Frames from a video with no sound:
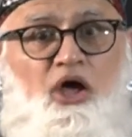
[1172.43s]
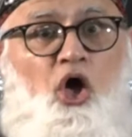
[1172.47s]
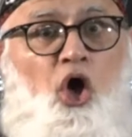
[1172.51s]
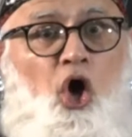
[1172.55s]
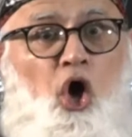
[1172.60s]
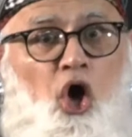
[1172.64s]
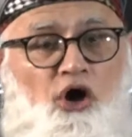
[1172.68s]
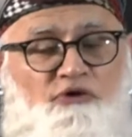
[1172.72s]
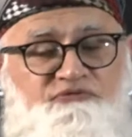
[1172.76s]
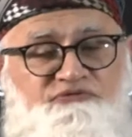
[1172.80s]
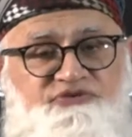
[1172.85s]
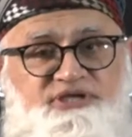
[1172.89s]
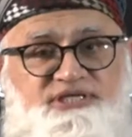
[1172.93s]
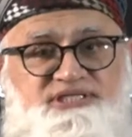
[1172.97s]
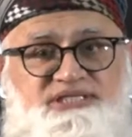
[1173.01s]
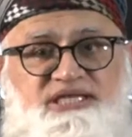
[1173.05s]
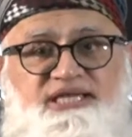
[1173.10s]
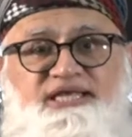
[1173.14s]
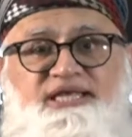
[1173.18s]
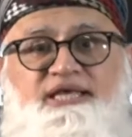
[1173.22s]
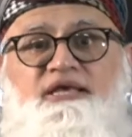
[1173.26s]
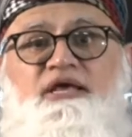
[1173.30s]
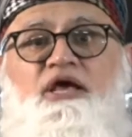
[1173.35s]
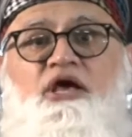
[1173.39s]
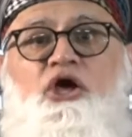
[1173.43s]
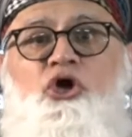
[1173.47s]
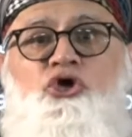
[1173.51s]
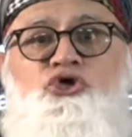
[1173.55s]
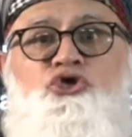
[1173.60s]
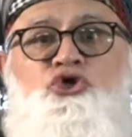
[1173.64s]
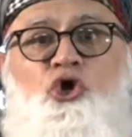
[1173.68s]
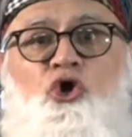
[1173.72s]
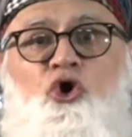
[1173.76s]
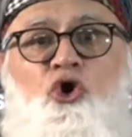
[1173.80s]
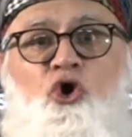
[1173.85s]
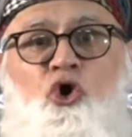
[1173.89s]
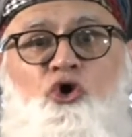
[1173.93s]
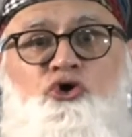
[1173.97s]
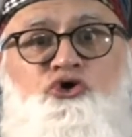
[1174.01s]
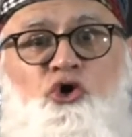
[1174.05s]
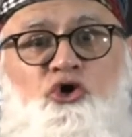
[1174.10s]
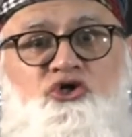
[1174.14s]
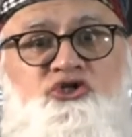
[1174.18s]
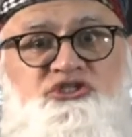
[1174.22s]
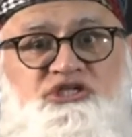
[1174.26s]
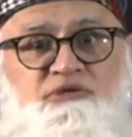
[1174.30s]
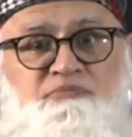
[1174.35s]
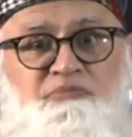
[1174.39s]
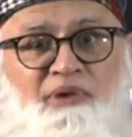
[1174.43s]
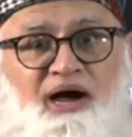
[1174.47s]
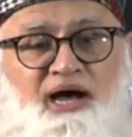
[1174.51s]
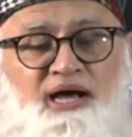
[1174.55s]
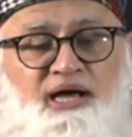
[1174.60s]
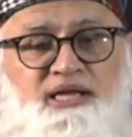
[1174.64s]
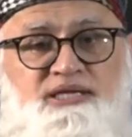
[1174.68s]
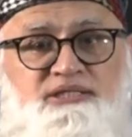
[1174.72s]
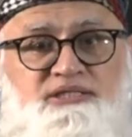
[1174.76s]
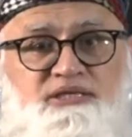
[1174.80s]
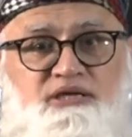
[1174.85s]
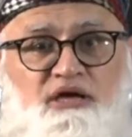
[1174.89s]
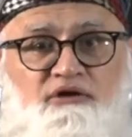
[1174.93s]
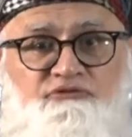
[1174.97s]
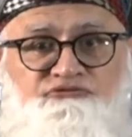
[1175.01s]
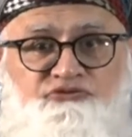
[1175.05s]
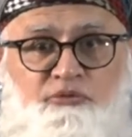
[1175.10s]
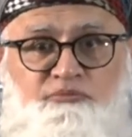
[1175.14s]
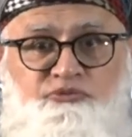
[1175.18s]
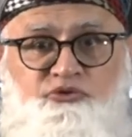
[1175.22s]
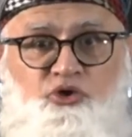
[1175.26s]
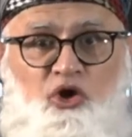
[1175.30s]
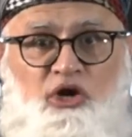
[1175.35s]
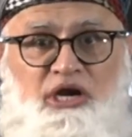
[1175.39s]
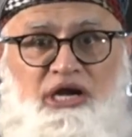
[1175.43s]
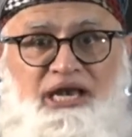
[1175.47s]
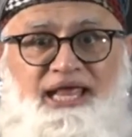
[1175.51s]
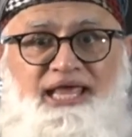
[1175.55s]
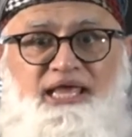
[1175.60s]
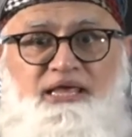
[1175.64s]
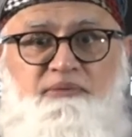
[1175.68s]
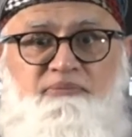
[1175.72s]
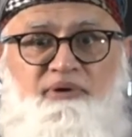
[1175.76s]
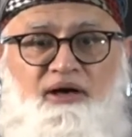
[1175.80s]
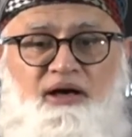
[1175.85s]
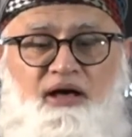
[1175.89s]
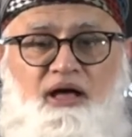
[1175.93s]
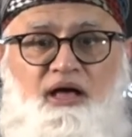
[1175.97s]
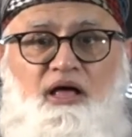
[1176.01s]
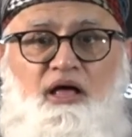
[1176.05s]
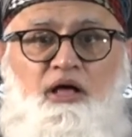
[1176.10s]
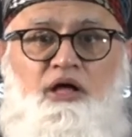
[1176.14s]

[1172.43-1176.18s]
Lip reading: Obviously, your demand from your labor,